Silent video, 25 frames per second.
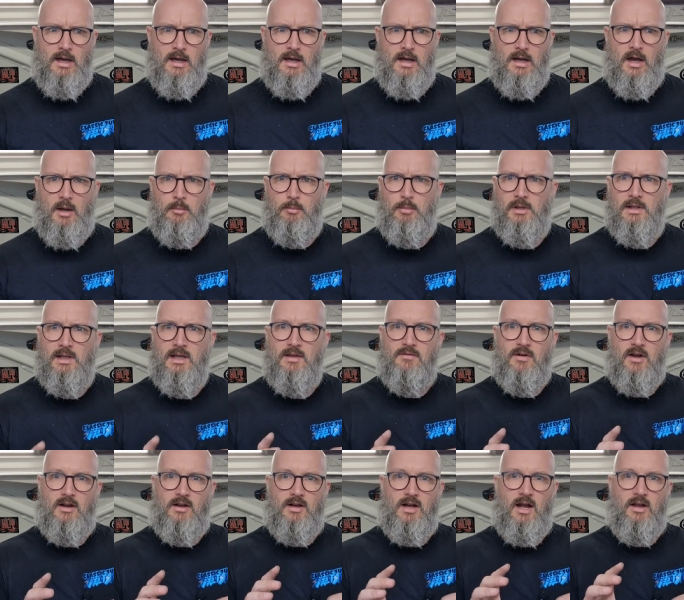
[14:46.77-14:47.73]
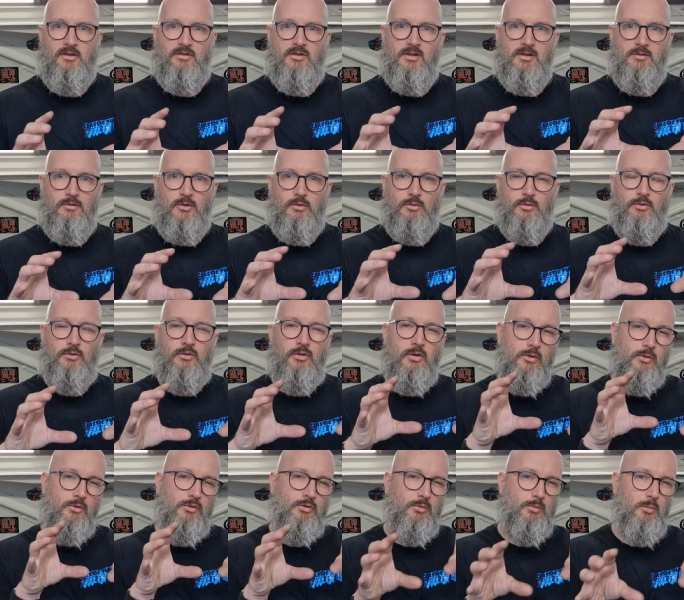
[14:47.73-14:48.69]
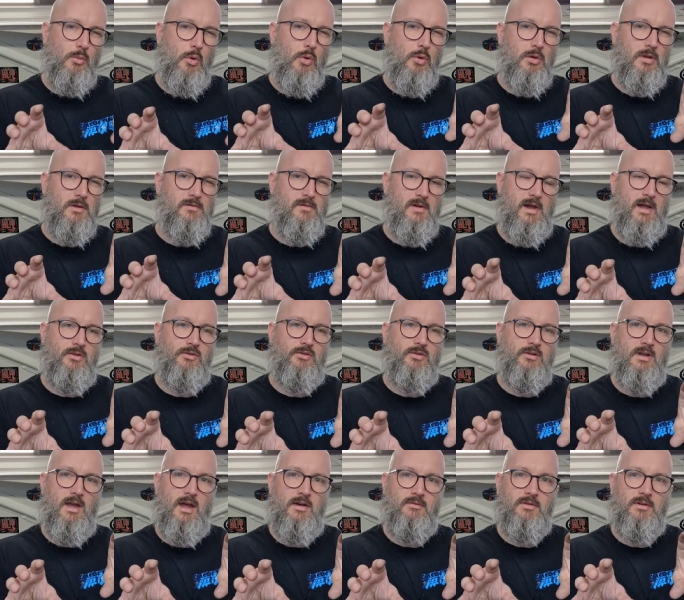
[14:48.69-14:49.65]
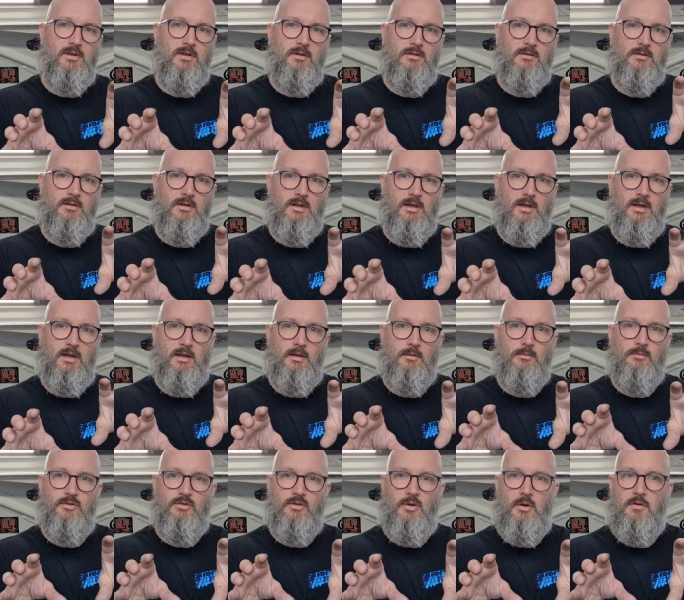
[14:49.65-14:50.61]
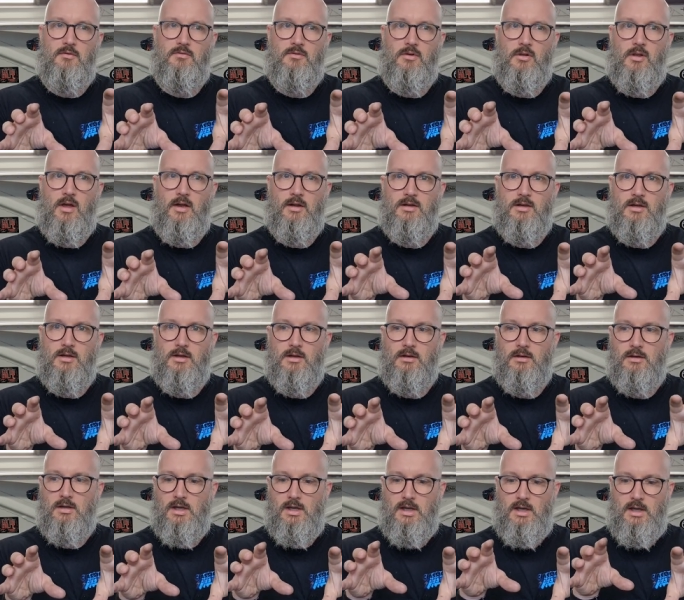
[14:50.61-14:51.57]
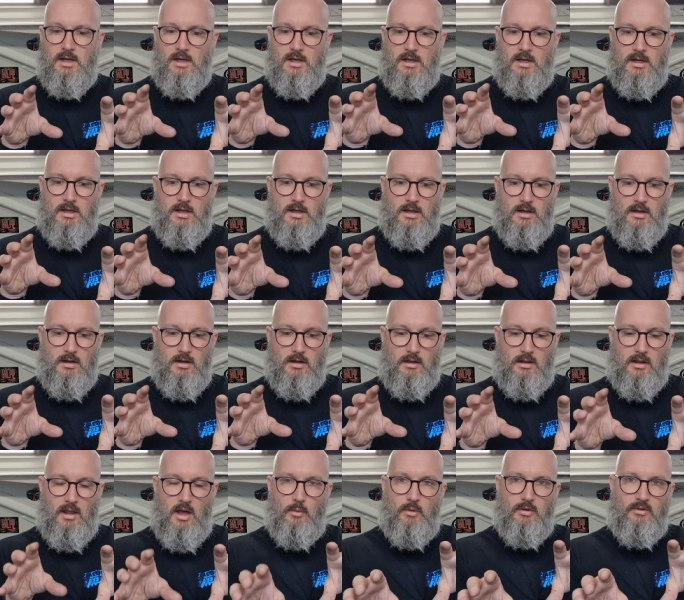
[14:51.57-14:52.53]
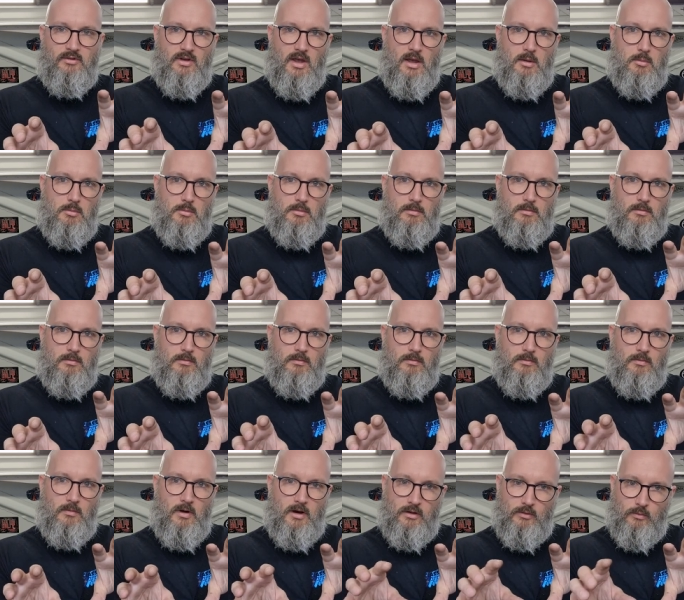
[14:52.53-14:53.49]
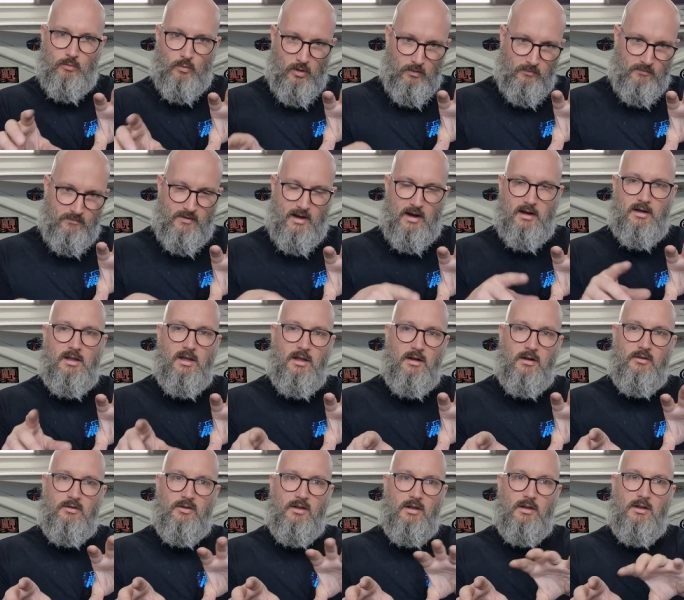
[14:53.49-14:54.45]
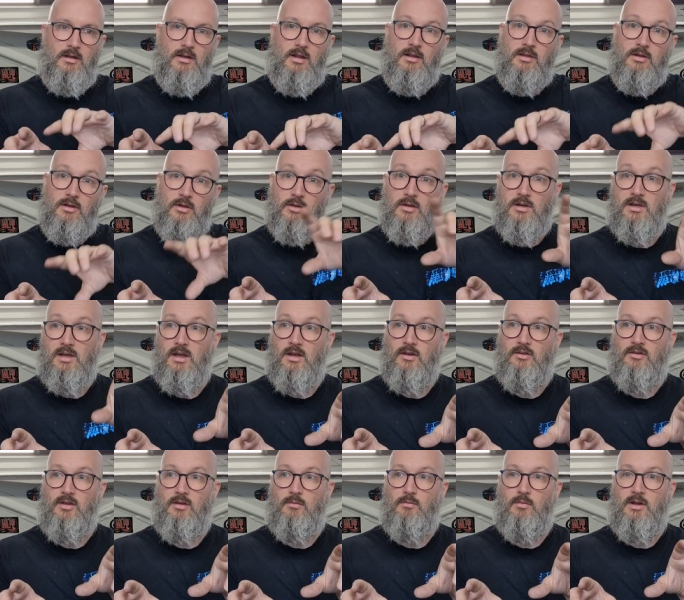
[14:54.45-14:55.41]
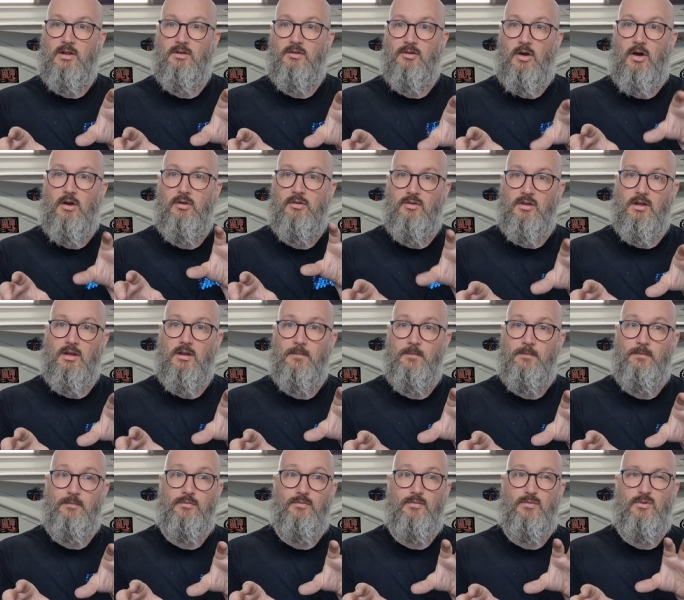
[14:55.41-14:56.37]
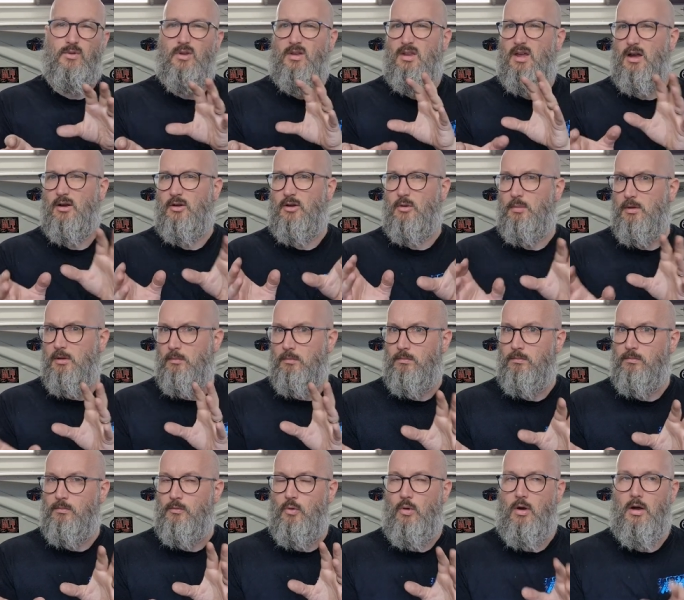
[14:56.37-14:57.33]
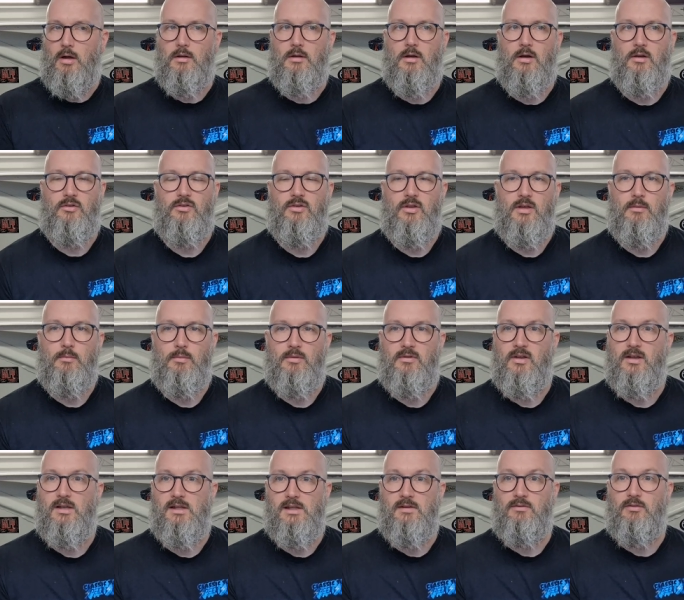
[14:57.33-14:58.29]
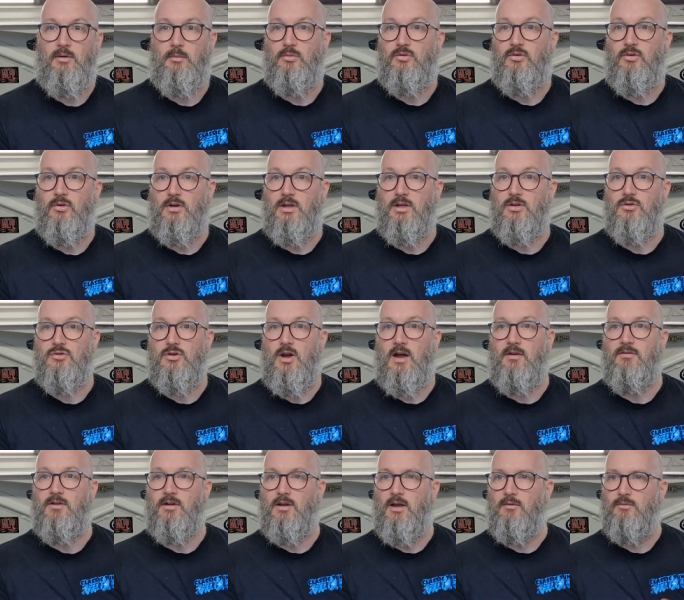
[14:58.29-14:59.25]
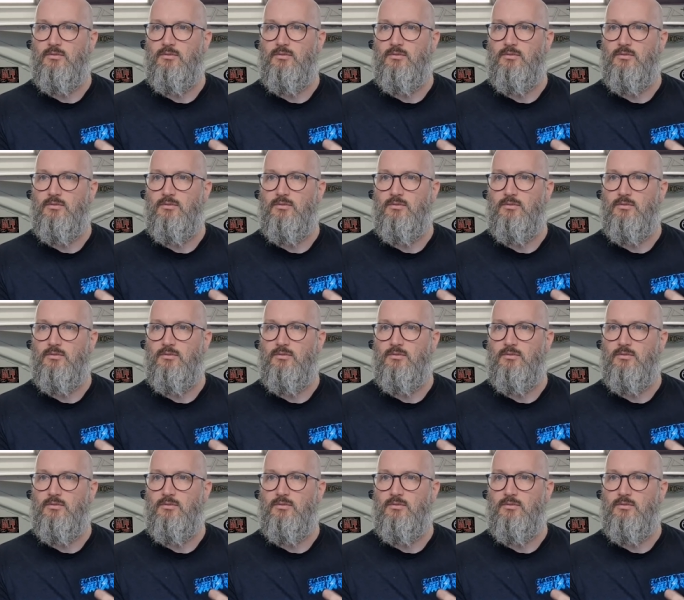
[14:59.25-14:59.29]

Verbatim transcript: Uh, I believe I could actually run two smaller fans and have it, um, so I've got like a, a lower temp where one fan kicks in and then the other kicks in when it's hotter. So that could be quite a nice thing, particularly if I'm stuck in traffic.